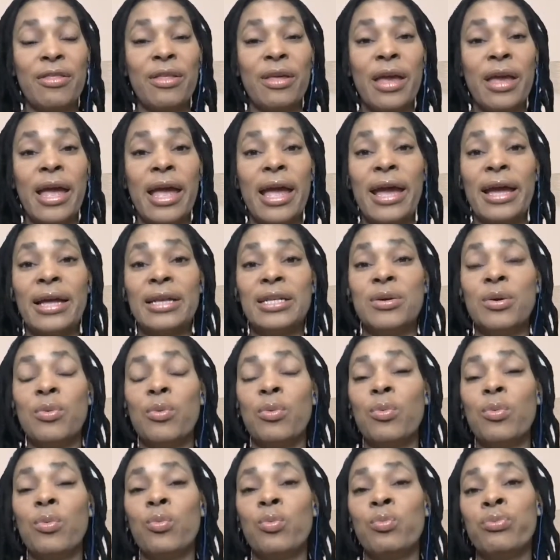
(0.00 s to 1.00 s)
and
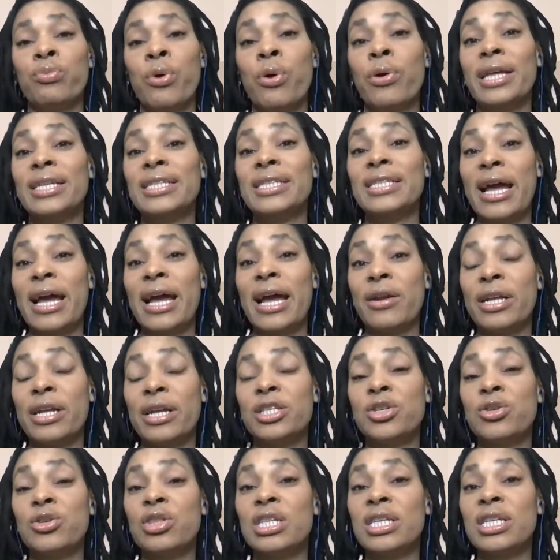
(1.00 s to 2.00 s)
broke it down
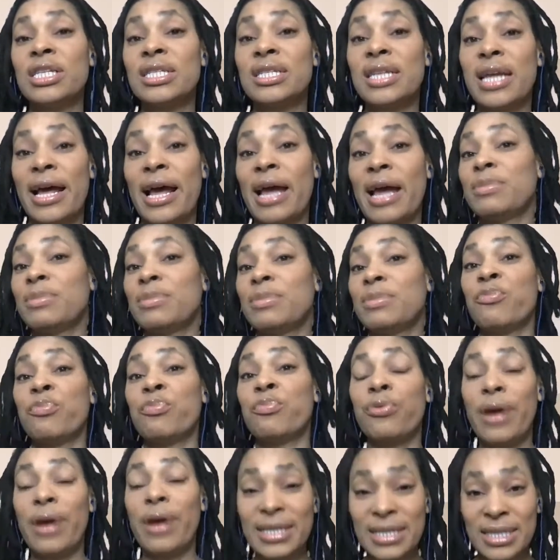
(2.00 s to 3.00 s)
into the types of
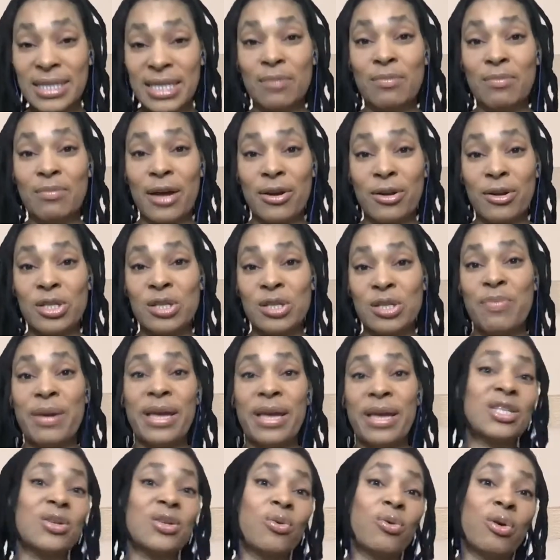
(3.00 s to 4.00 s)
pricing models
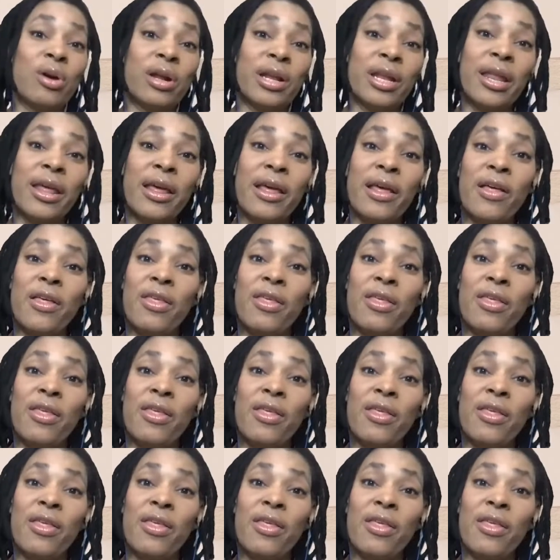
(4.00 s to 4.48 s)
based on